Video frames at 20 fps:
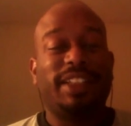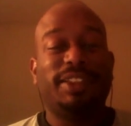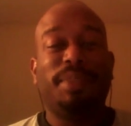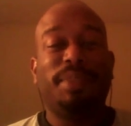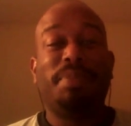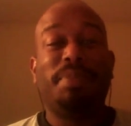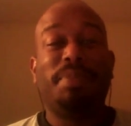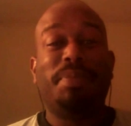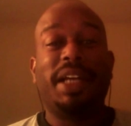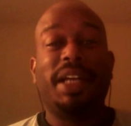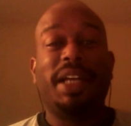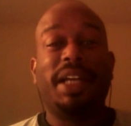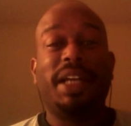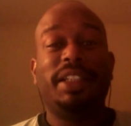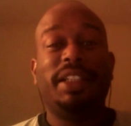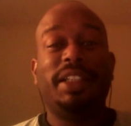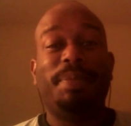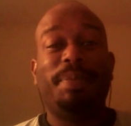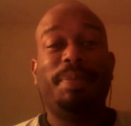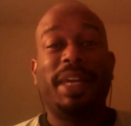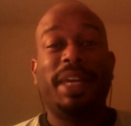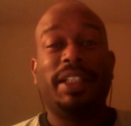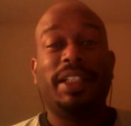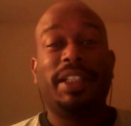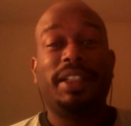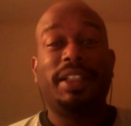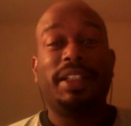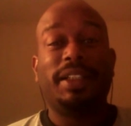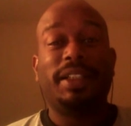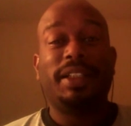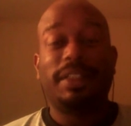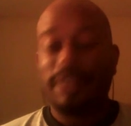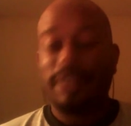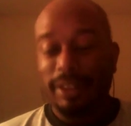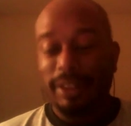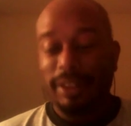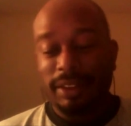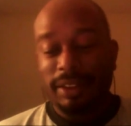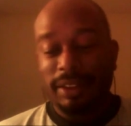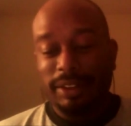to the money maker.
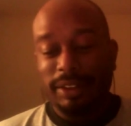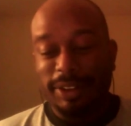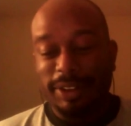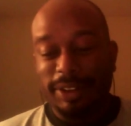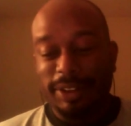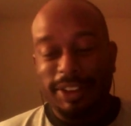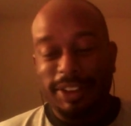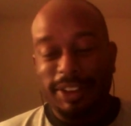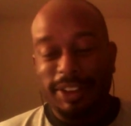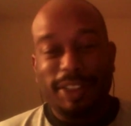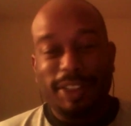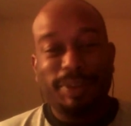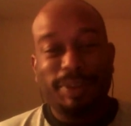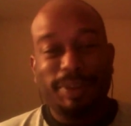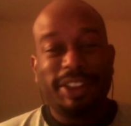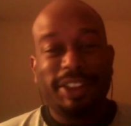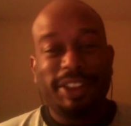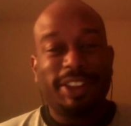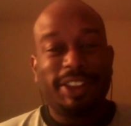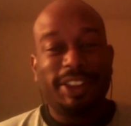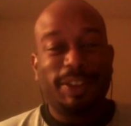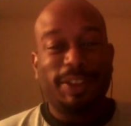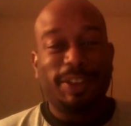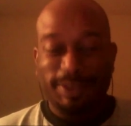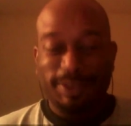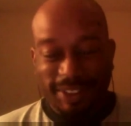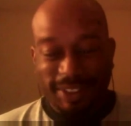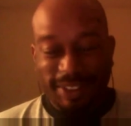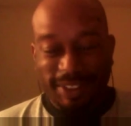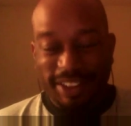So it ought to be a good one.